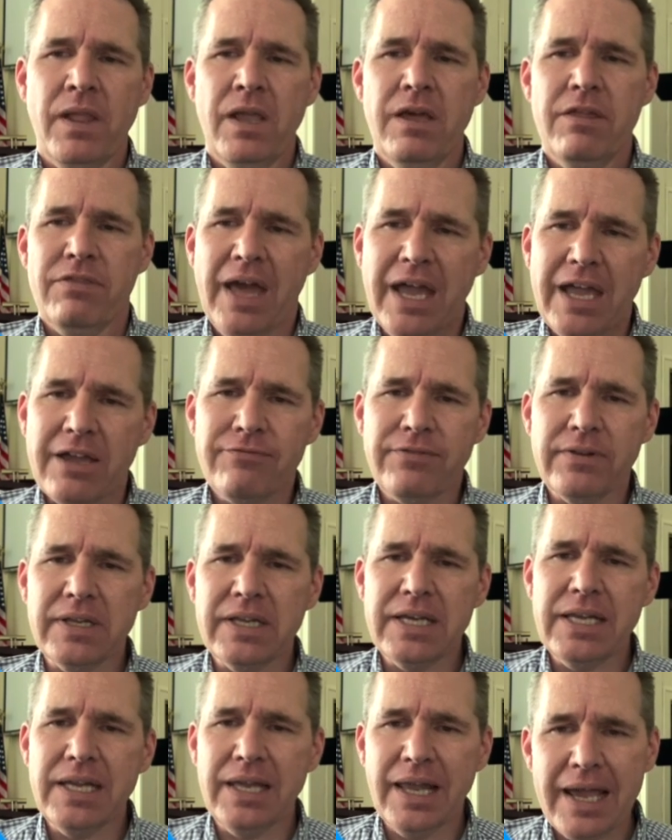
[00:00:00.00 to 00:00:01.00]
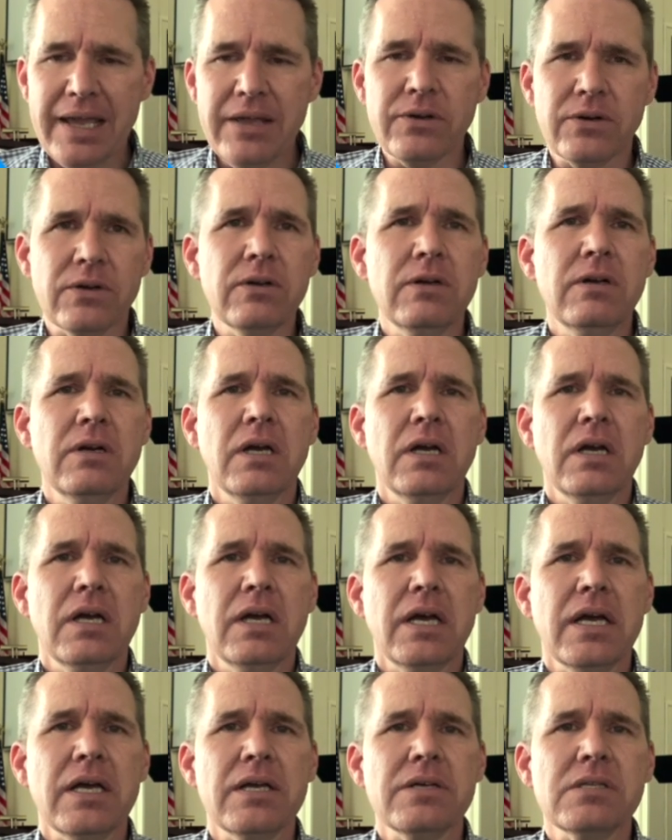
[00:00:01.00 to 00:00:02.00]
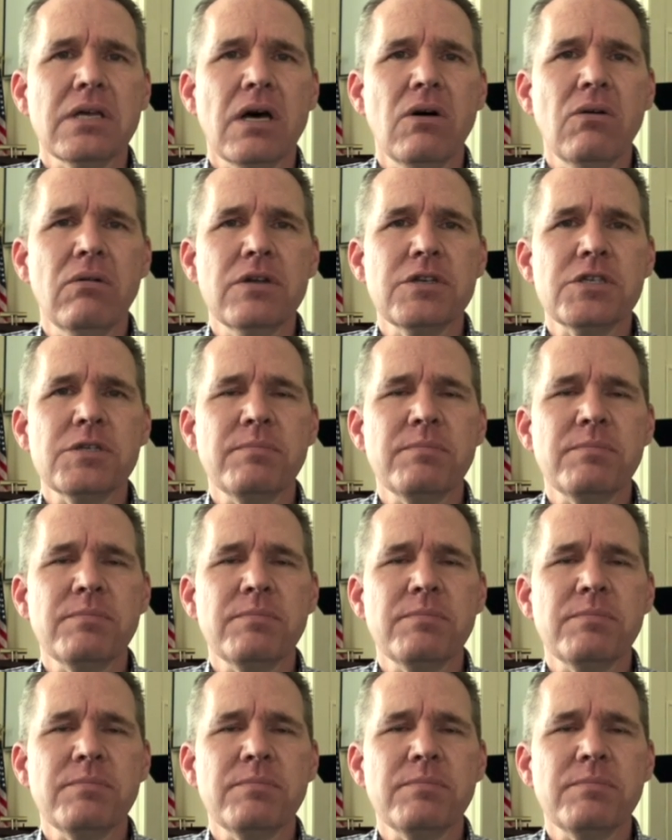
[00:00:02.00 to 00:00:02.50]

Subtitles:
Thankfully, later, as the Holy